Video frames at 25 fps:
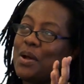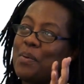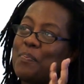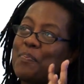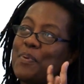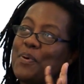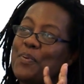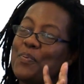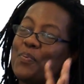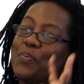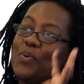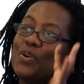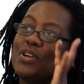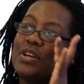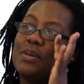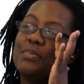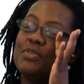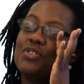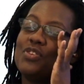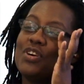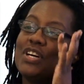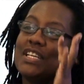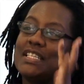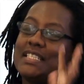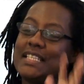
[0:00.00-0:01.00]
but what I'm
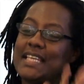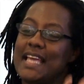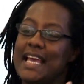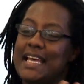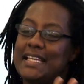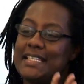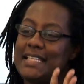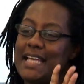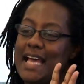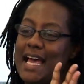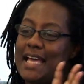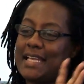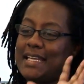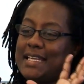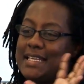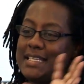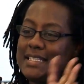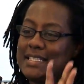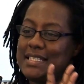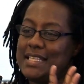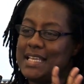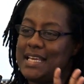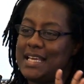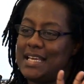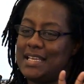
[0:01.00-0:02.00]
trying to get at
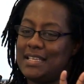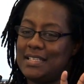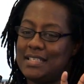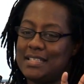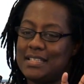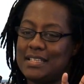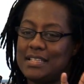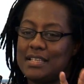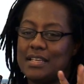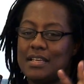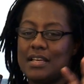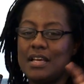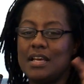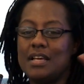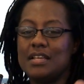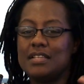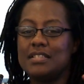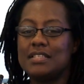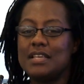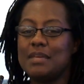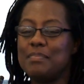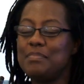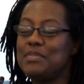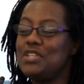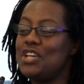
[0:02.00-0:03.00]
is this.
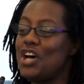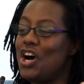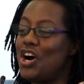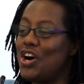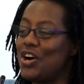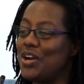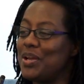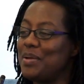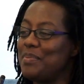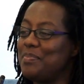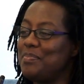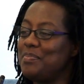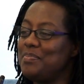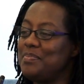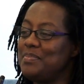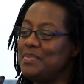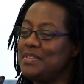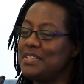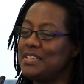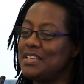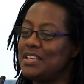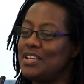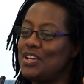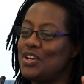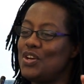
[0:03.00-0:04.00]

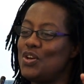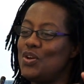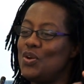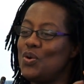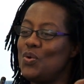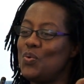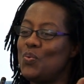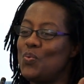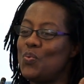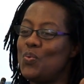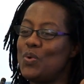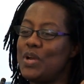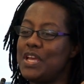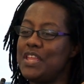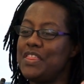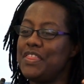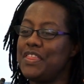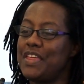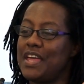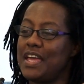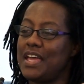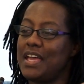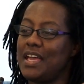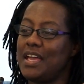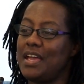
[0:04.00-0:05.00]
Sometimes we
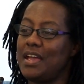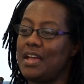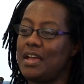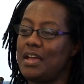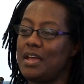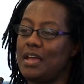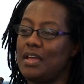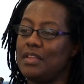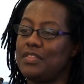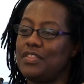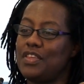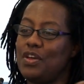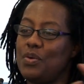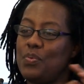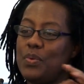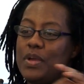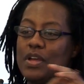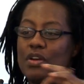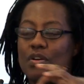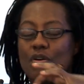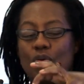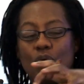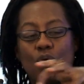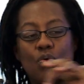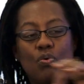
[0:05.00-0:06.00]
think that we
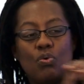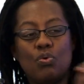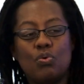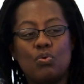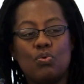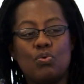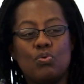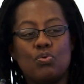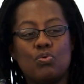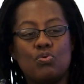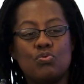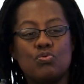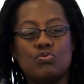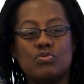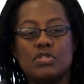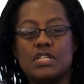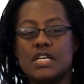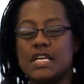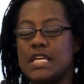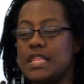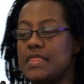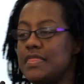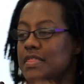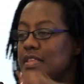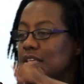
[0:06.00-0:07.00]
are all
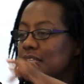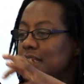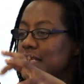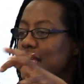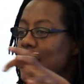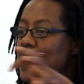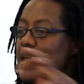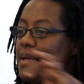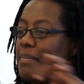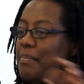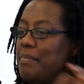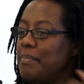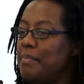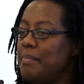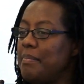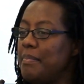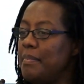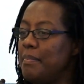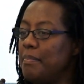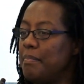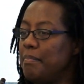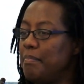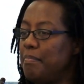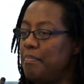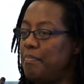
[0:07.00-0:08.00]
in the same
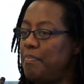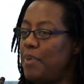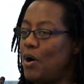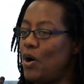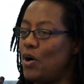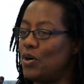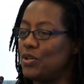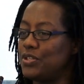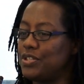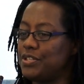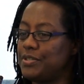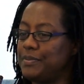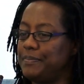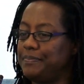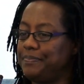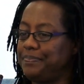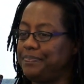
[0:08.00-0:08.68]
pot.